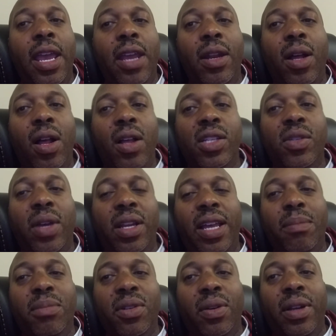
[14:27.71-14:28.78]
And also,
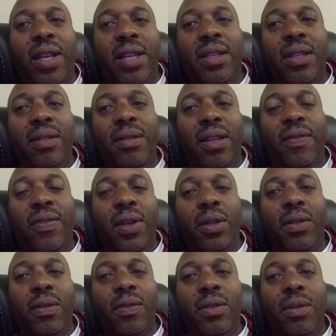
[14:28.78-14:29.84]
I'm sorry, I
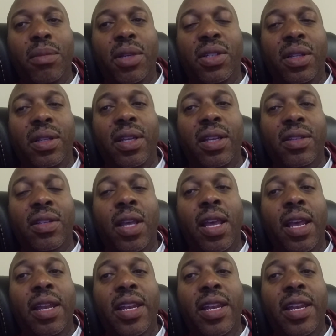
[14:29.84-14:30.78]
failed to mention this.